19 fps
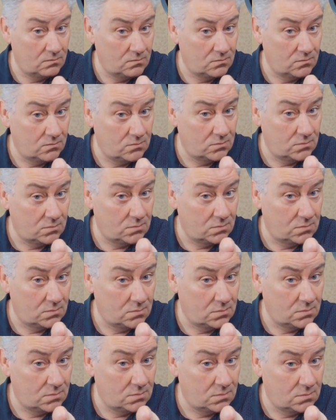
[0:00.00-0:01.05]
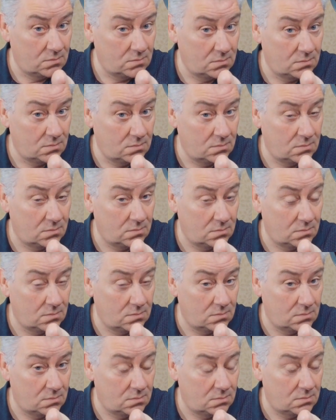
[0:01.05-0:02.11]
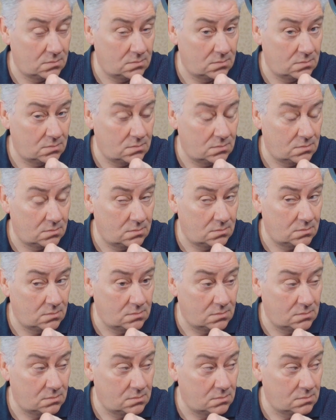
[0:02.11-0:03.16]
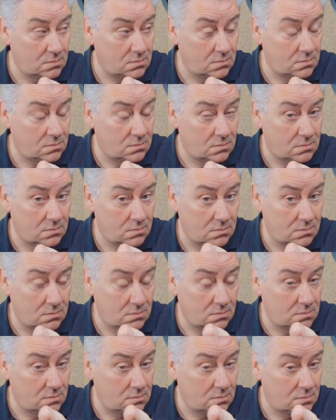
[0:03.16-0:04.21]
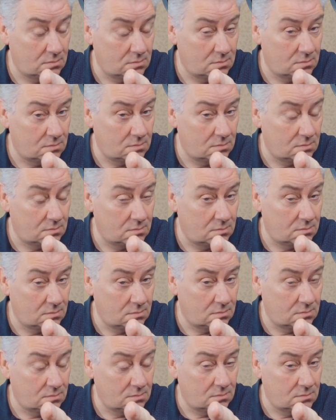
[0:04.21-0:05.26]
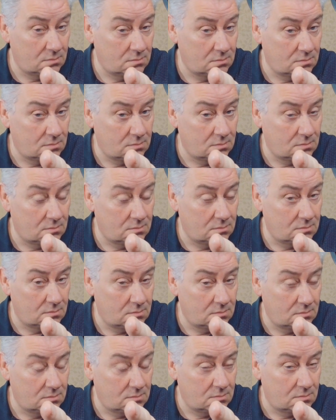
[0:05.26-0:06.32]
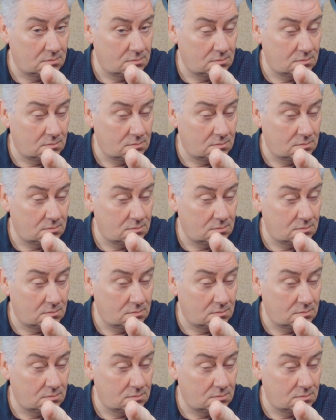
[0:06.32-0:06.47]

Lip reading: Nobody speaks.